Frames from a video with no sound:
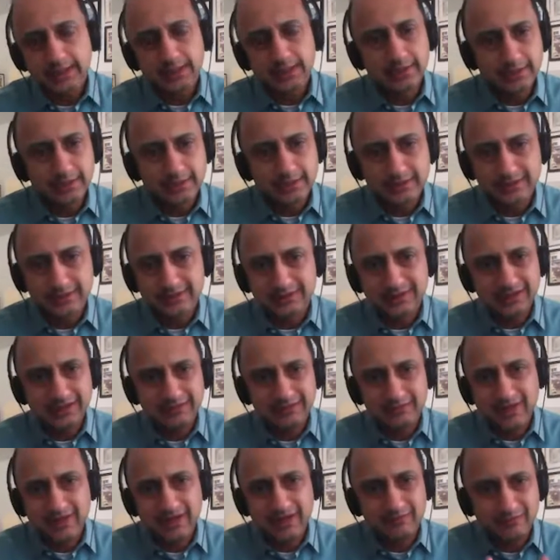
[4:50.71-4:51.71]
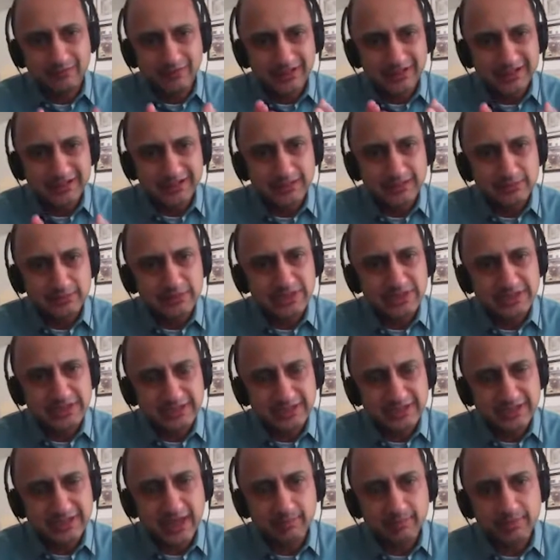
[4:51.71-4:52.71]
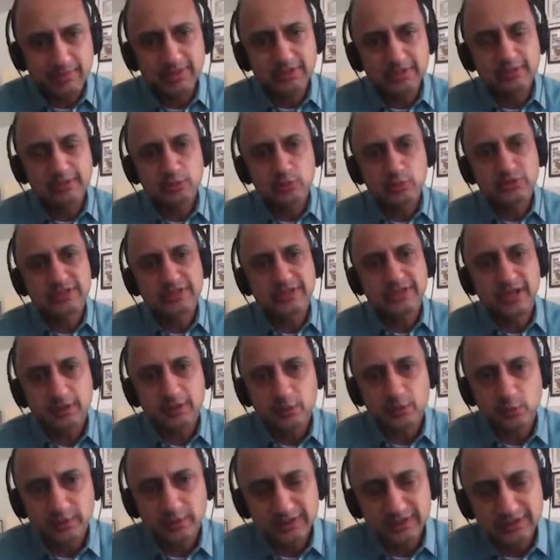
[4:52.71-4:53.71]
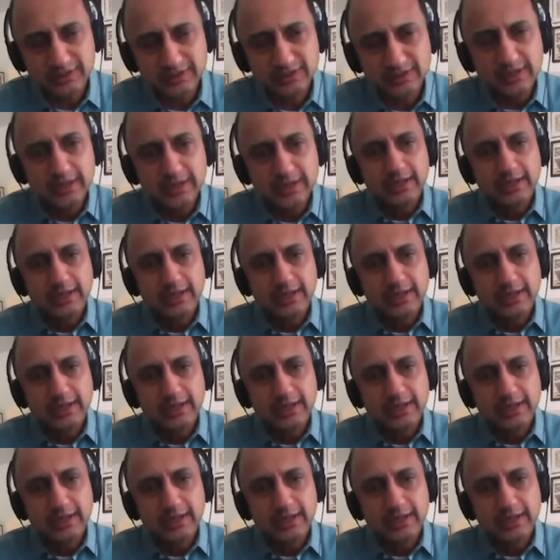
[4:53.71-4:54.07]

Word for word: Uh, they have very limited capital to start with,